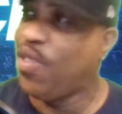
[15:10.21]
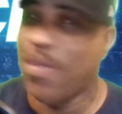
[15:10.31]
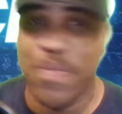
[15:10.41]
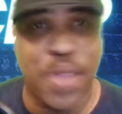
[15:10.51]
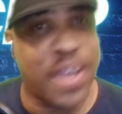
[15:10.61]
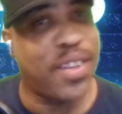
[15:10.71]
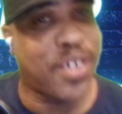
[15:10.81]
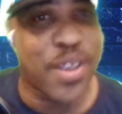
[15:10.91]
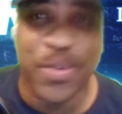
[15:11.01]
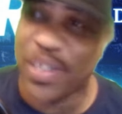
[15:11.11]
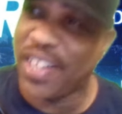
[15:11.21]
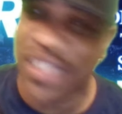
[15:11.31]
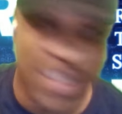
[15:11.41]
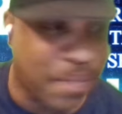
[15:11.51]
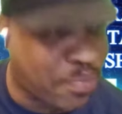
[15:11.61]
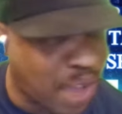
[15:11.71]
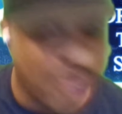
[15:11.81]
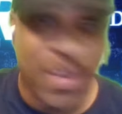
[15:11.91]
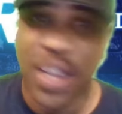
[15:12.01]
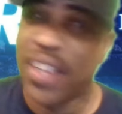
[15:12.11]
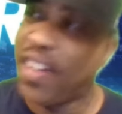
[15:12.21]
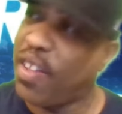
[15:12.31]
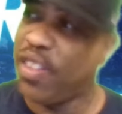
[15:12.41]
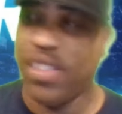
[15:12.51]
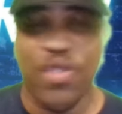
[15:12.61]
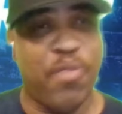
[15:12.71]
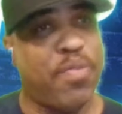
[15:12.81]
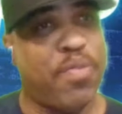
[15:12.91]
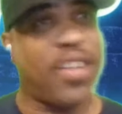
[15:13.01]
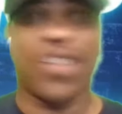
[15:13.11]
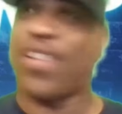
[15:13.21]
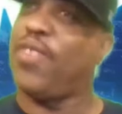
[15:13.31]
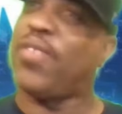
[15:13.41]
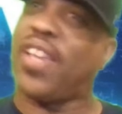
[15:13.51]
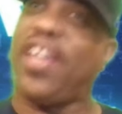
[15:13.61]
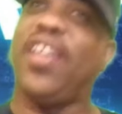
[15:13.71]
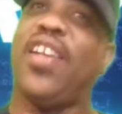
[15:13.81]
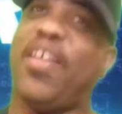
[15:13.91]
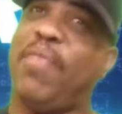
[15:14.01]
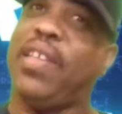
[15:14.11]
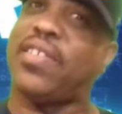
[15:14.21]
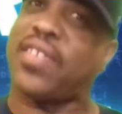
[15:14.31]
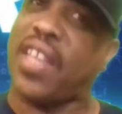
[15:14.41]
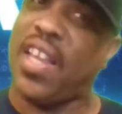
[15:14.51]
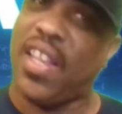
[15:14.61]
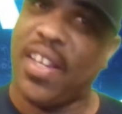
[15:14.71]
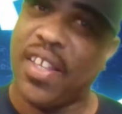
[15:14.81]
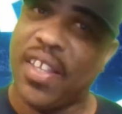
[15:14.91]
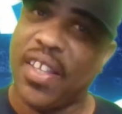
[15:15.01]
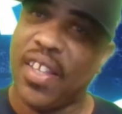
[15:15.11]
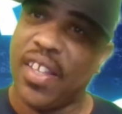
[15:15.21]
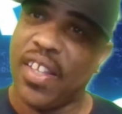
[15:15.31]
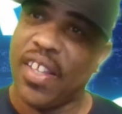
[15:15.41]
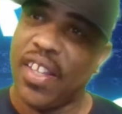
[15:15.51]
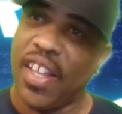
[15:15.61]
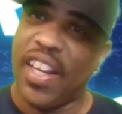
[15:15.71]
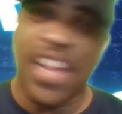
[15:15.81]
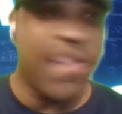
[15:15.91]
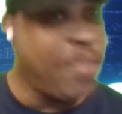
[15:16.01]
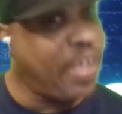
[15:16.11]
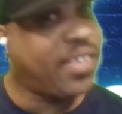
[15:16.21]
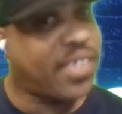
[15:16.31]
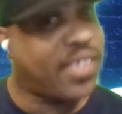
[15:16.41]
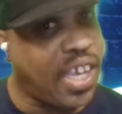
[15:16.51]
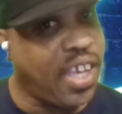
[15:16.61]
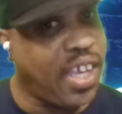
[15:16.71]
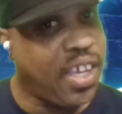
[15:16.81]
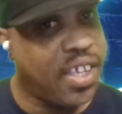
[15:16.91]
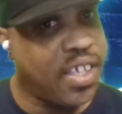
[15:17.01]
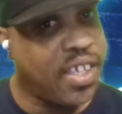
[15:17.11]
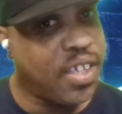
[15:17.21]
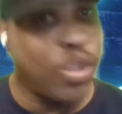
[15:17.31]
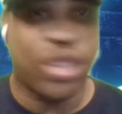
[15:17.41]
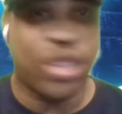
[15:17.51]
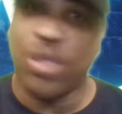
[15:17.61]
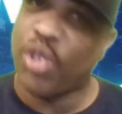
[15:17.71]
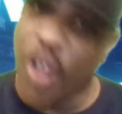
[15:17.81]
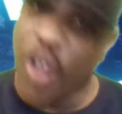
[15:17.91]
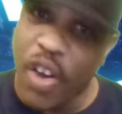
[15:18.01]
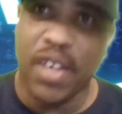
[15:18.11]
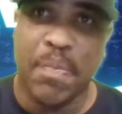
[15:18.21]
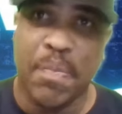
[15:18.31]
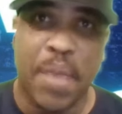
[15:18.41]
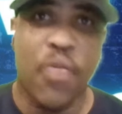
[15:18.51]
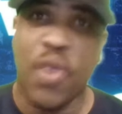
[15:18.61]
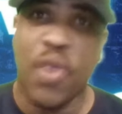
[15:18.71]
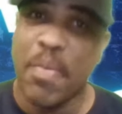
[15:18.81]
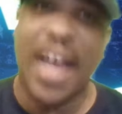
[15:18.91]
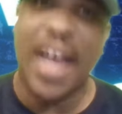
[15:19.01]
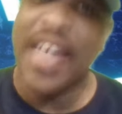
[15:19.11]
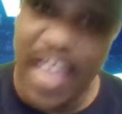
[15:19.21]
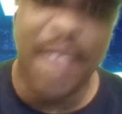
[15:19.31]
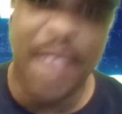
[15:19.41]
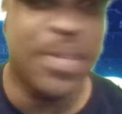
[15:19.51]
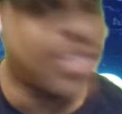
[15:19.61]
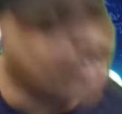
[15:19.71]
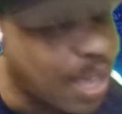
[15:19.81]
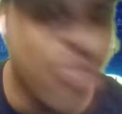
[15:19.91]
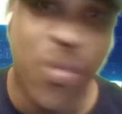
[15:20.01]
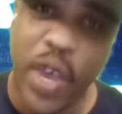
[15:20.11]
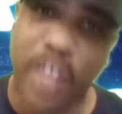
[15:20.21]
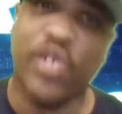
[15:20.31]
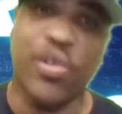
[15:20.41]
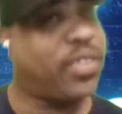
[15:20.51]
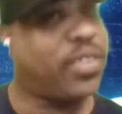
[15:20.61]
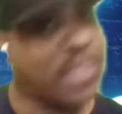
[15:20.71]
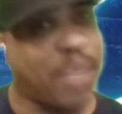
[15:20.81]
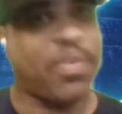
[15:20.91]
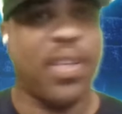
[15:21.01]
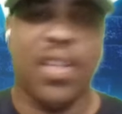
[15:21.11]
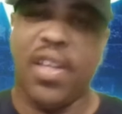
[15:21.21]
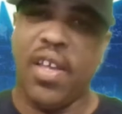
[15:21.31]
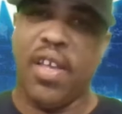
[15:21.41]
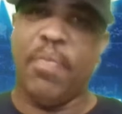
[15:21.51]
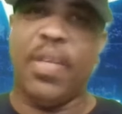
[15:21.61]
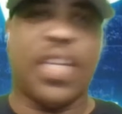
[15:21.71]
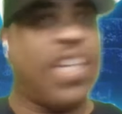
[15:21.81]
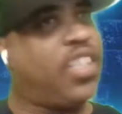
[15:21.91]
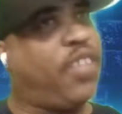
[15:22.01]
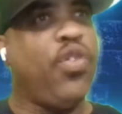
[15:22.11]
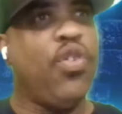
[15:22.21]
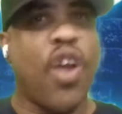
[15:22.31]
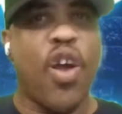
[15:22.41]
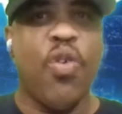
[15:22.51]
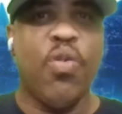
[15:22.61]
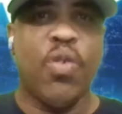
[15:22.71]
you better go get the paper. Let, you better go get it. Let me see it. And let me see what you talking about where my name is somewhere doing something. Because if you don't,